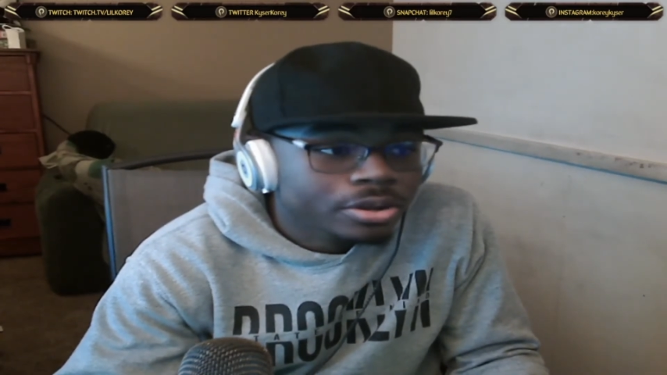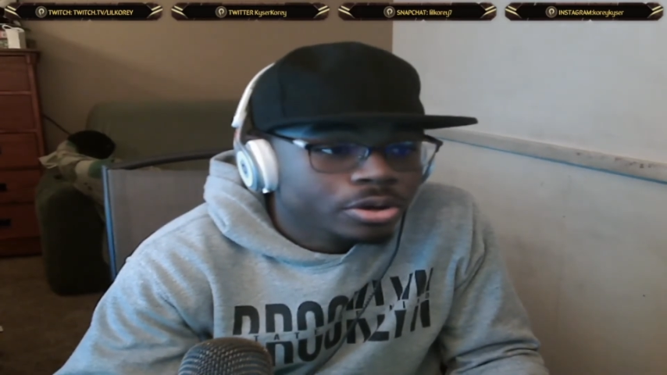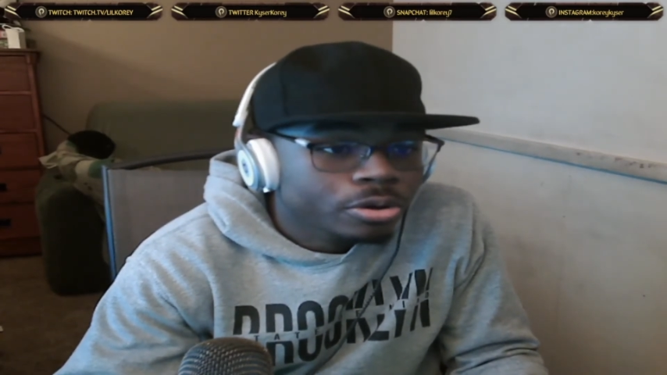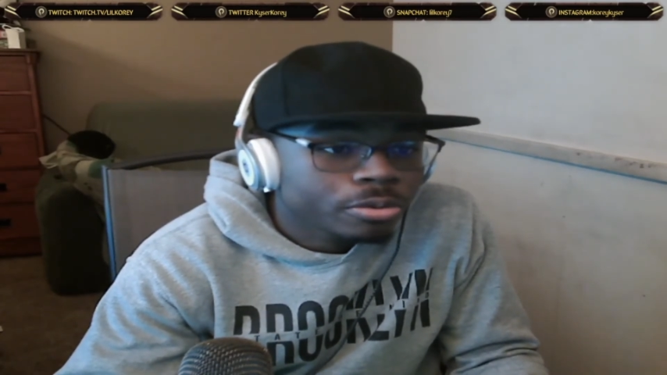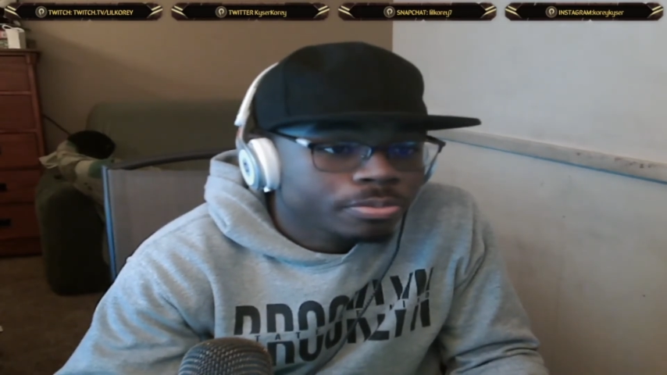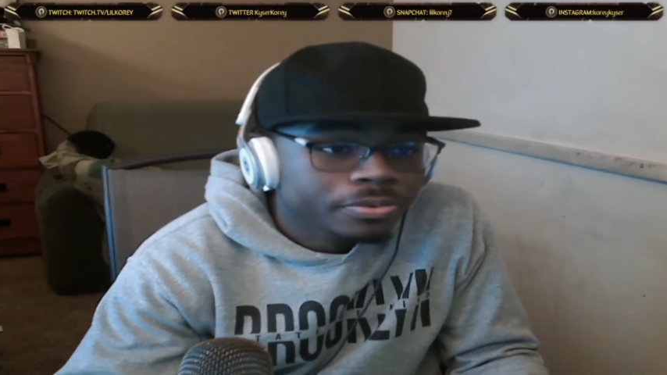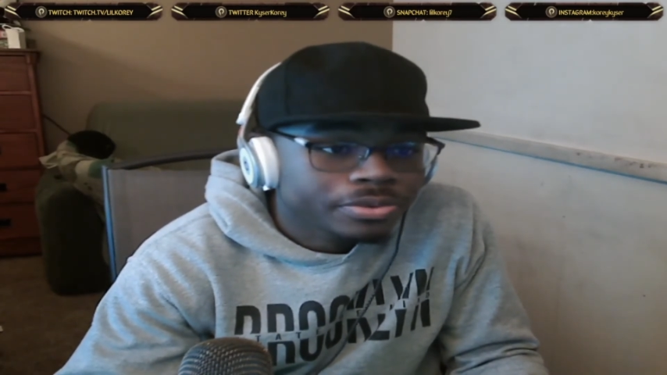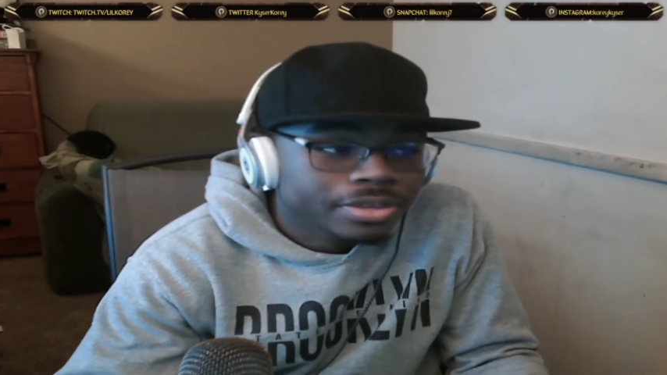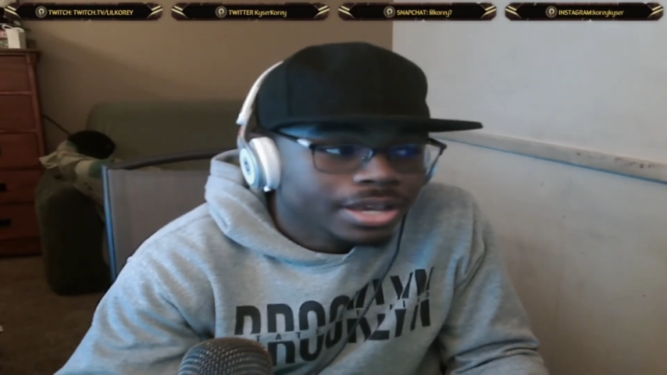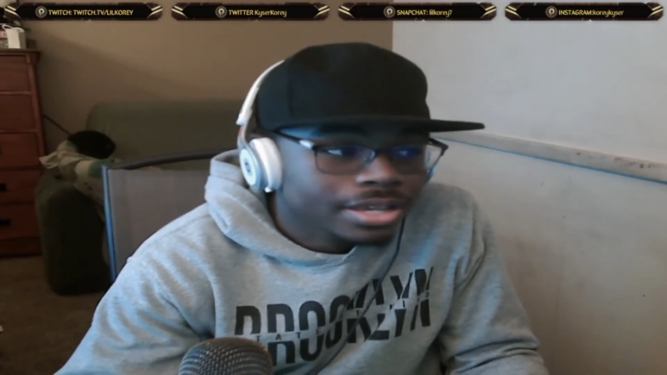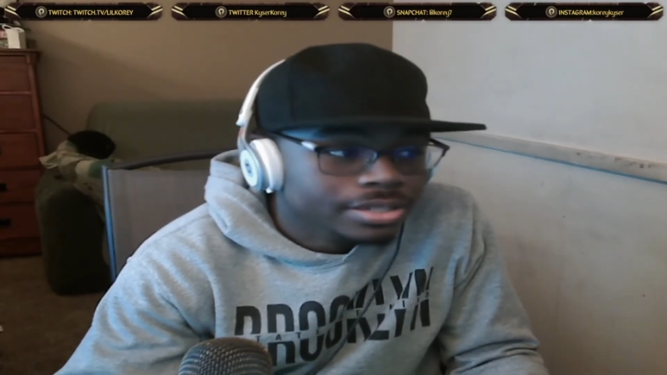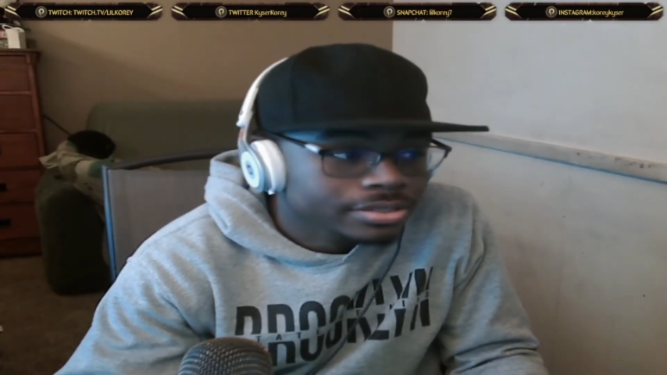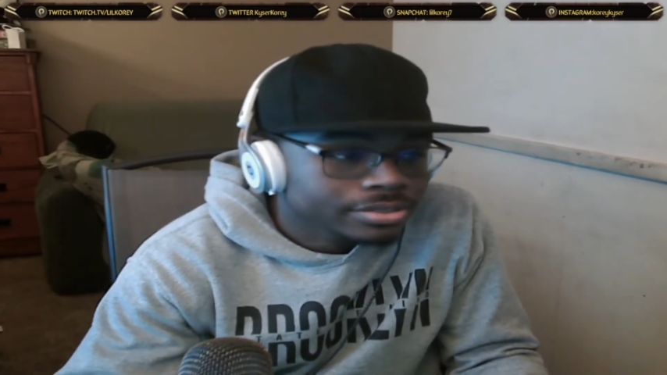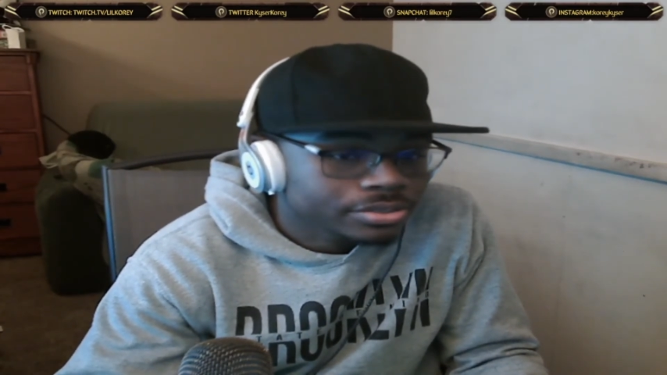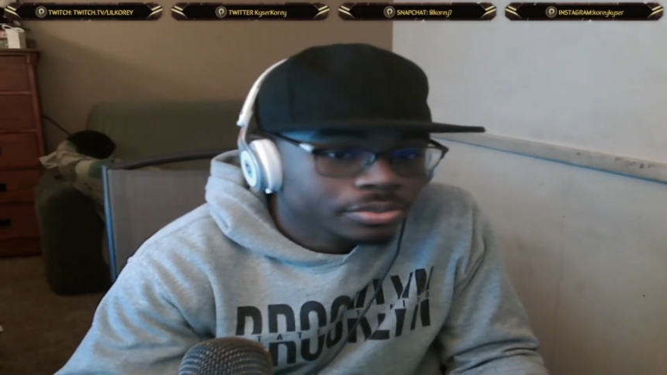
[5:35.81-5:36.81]
I hope you
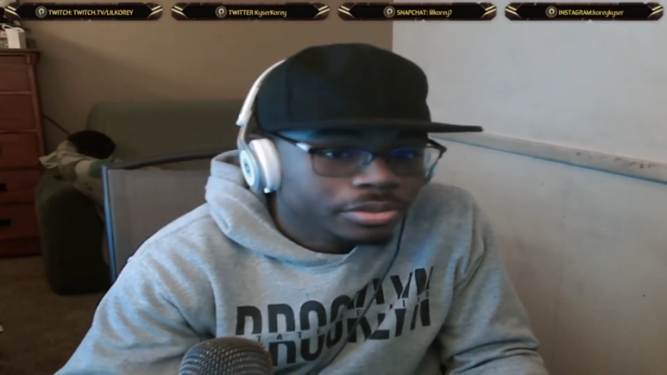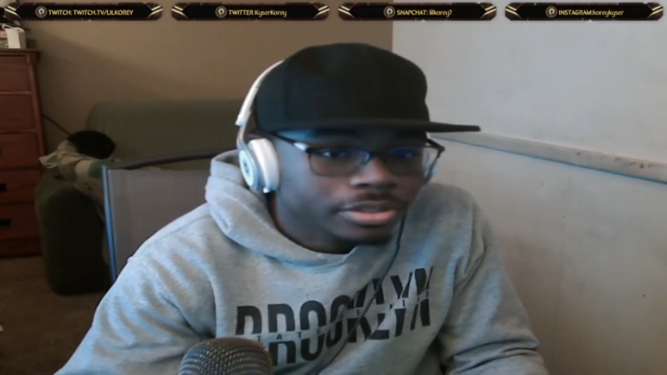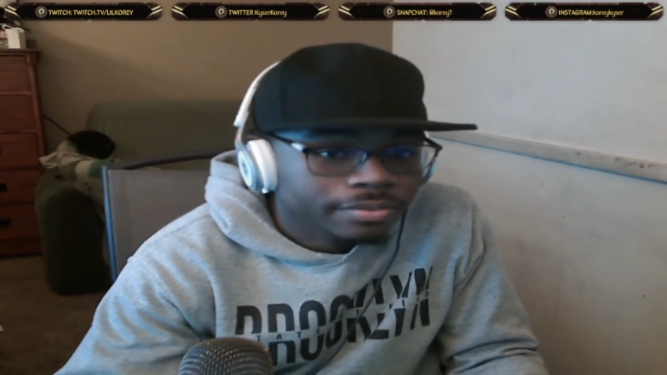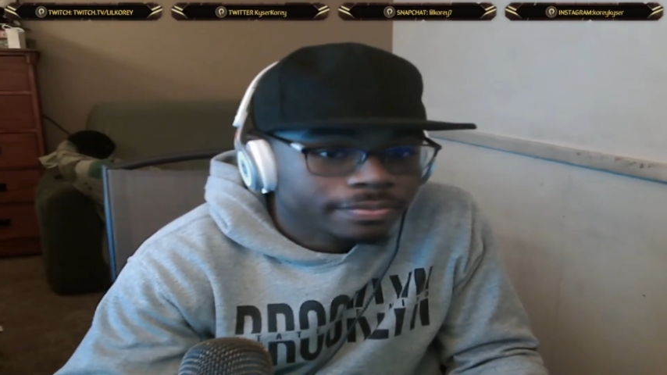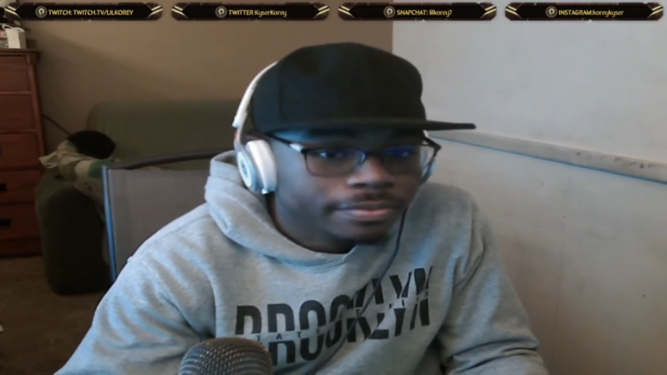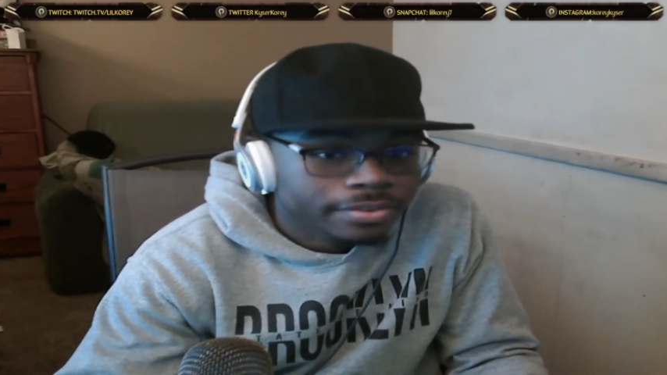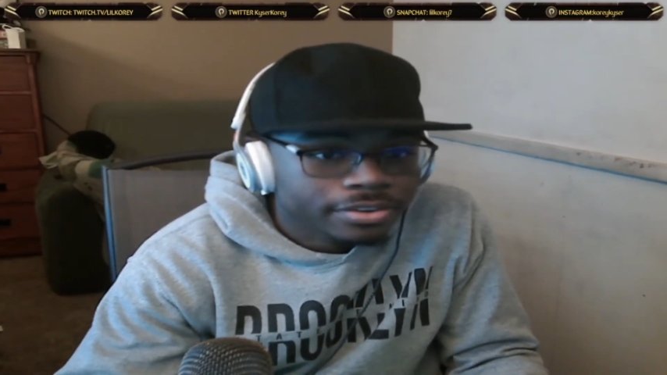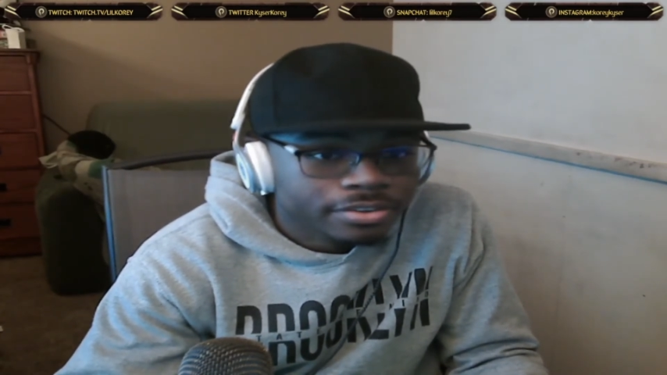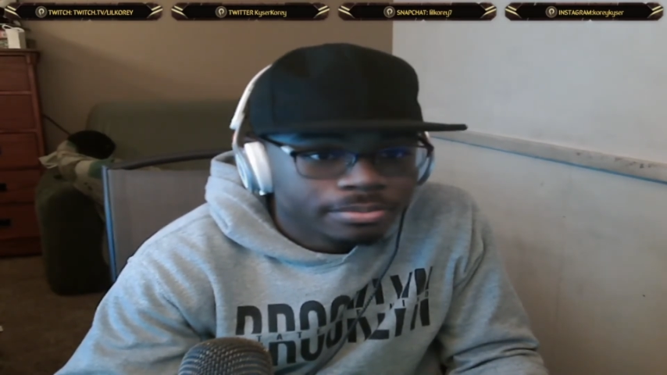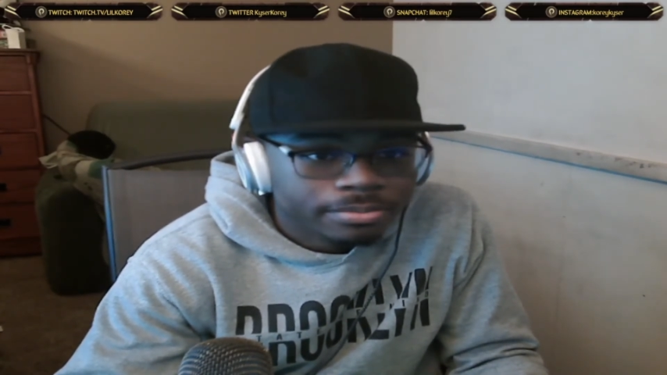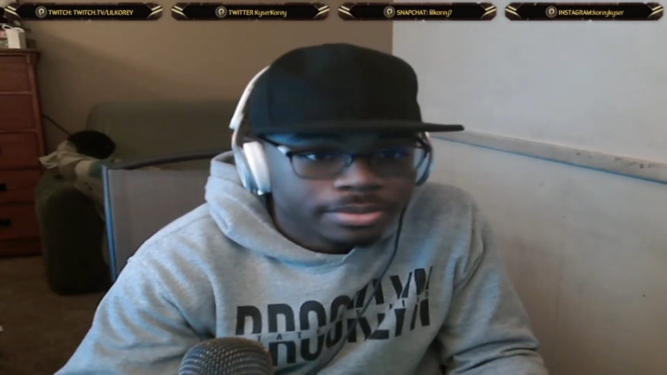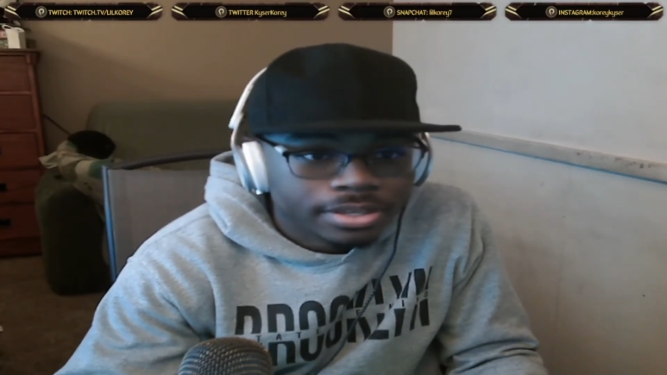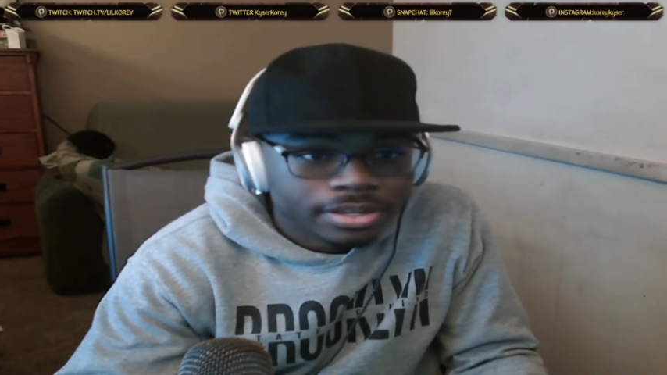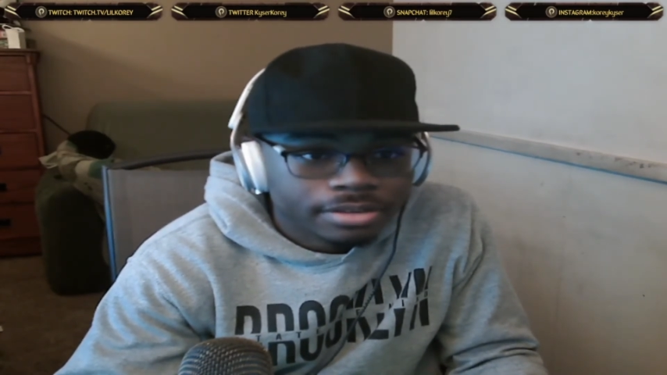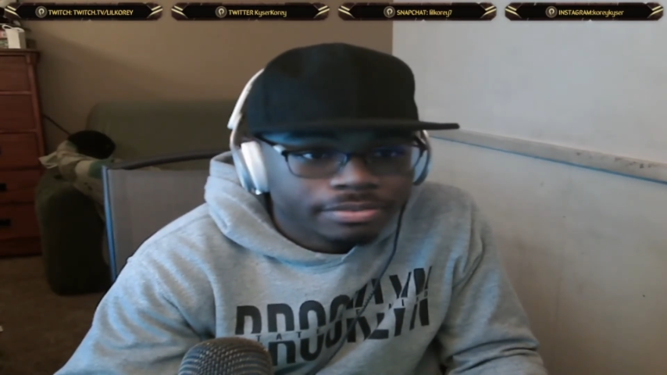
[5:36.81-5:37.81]
guys enjoyed the video, man.